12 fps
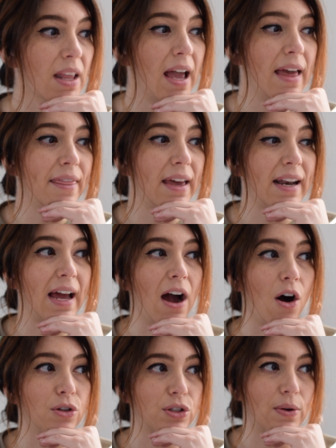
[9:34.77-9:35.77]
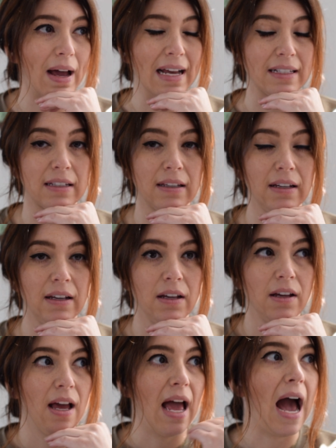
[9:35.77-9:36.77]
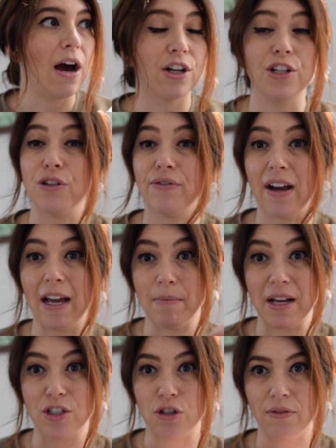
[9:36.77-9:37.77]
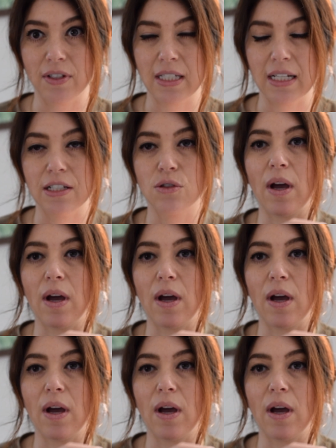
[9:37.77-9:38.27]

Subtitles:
And then I also ask, how did you find my services?